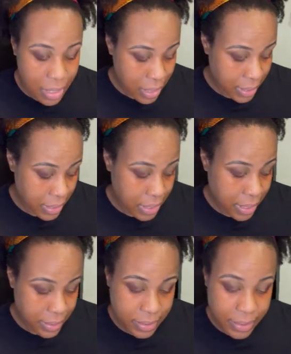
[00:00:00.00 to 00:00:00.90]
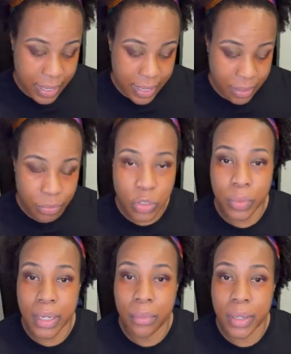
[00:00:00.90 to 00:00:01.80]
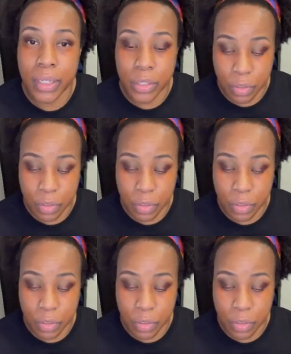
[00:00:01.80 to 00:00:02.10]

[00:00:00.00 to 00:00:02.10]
I cannot decide which one I want to use,